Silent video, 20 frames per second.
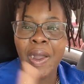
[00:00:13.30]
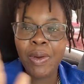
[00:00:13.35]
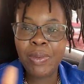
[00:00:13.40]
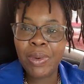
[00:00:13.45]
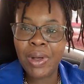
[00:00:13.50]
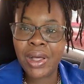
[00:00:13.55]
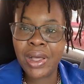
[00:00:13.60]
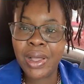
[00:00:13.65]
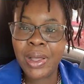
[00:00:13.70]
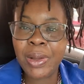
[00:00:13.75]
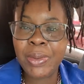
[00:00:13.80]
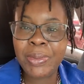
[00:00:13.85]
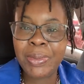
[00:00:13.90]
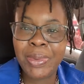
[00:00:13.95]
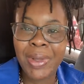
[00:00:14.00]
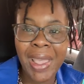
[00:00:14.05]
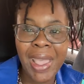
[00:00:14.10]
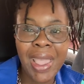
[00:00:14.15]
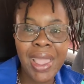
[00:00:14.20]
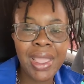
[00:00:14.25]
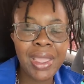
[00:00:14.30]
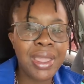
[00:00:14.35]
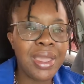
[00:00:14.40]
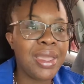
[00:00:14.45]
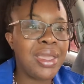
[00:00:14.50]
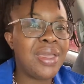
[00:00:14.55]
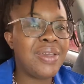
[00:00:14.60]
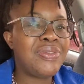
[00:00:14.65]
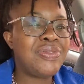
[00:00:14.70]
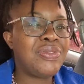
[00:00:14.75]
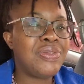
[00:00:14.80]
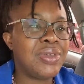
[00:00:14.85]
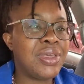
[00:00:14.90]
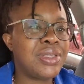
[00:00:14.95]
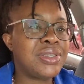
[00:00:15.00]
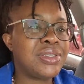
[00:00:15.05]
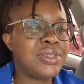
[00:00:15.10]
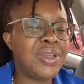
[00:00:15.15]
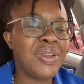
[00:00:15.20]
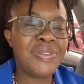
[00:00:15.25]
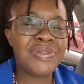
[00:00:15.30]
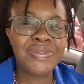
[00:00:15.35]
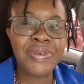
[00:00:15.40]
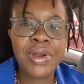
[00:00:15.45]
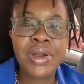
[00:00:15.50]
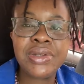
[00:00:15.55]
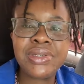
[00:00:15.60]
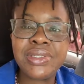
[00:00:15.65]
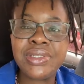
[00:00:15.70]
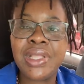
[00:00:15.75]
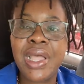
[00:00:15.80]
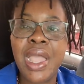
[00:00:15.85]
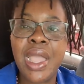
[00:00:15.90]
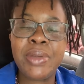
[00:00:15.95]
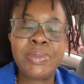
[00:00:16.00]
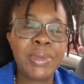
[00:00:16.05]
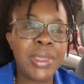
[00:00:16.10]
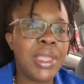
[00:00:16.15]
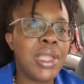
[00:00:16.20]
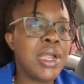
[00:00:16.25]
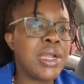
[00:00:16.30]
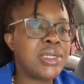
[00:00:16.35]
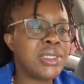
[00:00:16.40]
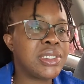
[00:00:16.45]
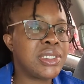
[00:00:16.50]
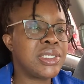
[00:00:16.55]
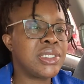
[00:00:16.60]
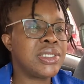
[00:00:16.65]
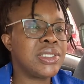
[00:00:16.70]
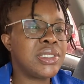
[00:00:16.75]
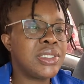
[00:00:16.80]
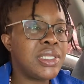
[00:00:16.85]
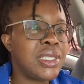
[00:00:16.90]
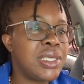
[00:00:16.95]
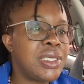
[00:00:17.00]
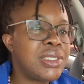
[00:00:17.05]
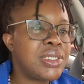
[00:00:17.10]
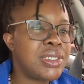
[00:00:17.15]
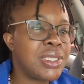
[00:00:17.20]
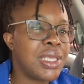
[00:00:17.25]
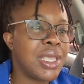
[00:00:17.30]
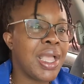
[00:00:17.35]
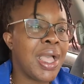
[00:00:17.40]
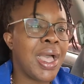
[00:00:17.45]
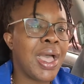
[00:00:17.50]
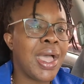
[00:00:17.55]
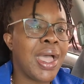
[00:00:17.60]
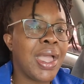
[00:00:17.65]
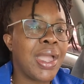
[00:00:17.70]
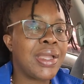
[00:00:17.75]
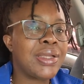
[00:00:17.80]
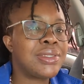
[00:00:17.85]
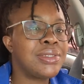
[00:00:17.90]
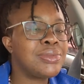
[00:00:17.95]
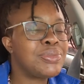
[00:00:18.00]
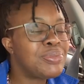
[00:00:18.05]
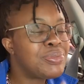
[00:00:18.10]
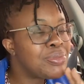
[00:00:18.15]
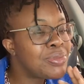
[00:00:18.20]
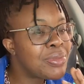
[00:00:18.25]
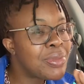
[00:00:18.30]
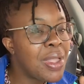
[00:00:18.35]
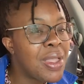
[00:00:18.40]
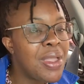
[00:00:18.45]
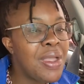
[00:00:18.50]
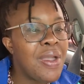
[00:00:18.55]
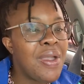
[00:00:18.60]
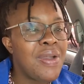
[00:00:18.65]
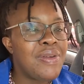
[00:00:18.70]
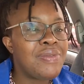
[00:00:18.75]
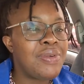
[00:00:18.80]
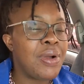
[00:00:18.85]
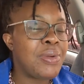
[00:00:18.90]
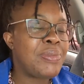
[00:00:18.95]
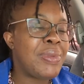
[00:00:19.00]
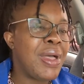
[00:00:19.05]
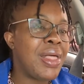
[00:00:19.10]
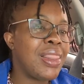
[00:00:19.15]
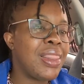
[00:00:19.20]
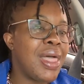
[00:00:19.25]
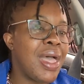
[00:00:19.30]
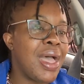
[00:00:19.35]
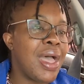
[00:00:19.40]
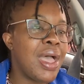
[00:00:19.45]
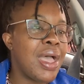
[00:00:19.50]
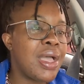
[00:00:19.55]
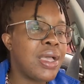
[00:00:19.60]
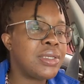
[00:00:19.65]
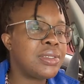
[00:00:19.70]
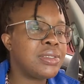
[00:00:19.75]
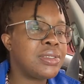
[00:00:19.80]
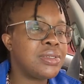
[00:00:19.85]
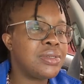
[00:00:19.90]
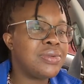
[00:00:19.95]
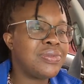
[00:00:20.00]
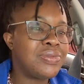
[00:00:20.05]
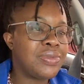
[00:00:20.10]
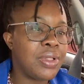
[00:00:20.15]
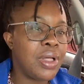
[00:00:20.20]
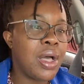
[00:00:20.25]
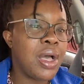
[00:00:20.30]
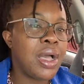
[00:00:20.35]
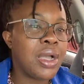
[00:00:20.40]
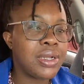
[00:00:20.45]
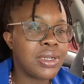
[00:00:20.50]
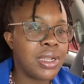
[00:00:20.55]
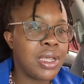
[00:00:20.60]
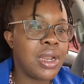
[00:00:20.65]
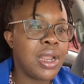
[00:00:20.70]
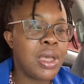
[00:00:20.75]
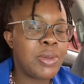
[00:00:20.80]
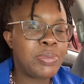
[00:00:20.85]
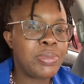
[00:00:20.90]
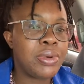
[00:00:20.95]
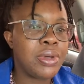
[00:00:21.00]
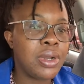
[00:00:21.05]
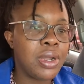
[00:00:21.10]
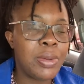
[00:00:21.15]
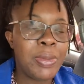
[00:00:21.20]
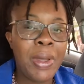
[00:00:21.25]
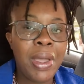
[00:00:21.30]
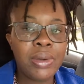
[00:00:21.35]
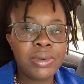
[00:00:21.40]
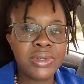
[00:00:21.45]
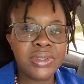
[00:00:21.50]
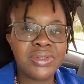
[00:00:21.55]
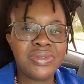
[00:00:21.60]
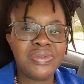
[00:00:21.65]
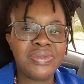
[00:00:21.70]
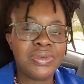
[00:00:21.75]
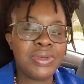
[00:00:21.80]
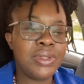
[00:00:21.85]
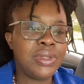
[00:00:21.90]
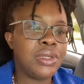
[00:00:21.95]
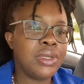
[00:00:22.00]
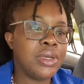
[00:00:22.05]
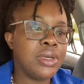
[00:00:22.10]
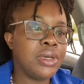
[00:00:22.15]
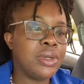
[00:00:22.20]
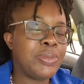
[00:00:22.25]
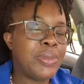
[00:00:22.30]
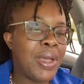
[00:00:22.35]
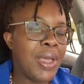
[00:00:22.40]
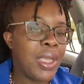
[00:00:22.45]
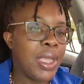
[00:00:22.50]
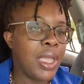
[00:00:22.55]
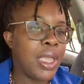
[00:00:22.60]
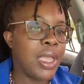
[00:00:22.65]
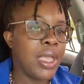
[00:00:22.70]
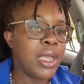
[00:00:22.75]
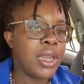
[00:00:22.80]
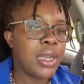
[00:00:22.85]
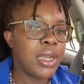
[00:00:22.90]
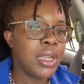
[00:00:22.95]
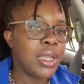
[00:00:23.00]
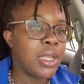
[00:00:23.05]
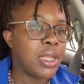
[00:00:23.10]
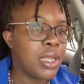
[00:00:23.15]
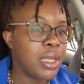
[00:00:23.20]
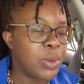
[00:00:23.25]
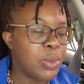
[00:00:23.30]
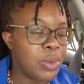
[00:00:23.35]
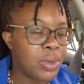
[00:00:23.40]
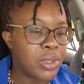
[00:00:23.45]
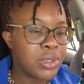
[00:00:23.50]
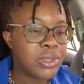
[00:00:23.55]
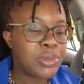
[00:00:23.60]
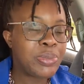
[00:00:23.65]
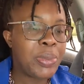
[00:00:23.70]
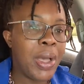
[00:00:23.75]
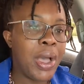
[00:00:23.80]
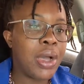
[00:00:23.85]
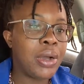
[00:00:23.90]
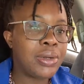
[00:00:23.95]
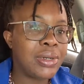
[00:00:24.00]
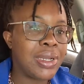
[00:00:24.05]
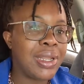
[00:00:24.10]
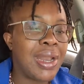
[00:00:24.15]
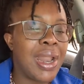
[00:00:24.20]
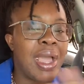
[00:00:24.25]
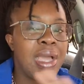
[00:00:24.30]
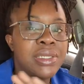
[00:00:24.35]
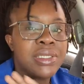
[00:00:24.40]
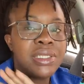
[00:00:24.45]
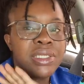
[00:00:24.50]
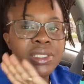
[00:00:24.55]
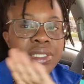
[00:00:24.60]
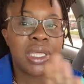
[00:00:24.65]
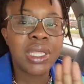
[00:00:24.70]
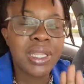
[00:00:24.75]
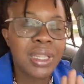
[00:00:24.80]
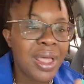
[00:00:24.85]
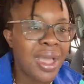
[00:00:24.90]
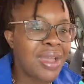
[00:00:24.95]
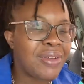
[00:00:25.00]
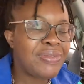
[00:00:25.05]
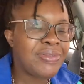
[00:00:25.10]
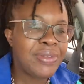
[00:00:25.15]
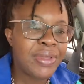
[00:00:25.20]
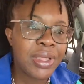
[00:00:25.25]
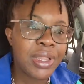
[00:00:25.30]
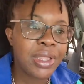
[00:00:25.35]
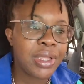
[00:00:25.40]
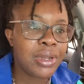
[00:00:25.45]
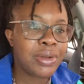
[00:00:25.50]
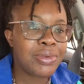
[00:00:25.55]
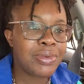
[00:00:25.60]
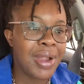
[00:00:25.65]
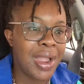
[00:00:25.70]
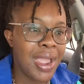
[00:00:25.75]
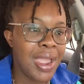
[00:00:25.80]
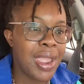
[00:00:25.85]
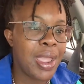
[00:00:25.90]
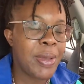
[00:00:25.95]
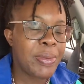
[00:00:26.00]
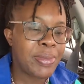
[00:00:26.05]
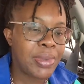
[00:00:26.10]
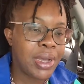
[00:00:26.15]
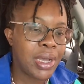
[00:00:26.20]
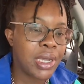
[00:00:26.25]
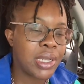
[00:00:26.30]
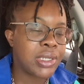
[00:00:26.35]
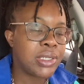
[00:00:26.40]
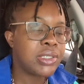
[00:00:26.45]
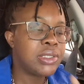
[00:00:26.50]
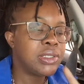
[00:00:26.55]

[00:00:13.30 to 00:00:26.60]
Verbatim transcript: welcome back. If it's your first time here, this is Nisi, guys. From my last vlog that I put up, I wasn't feeling good. My head was pounding. I'm still not feeling right, but